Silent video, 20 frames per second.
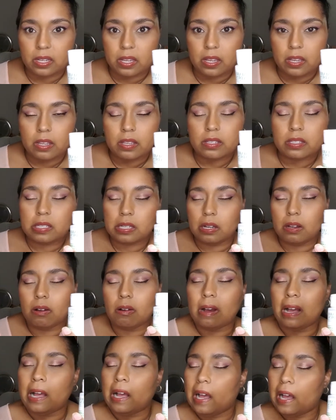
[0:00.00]
So
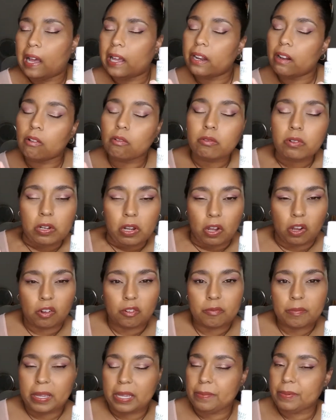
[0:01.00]
I don't know,
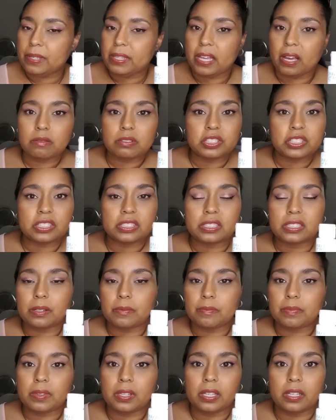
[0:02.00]
maybe that was just
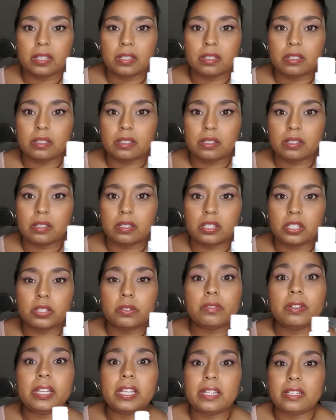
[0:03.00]
something
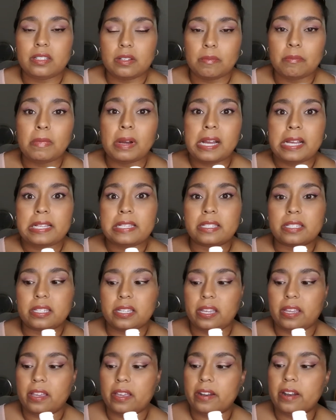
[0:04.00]
unique to my
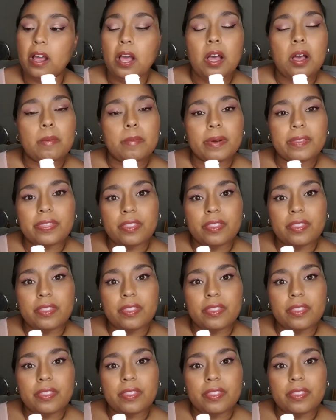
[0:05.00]
skin, but the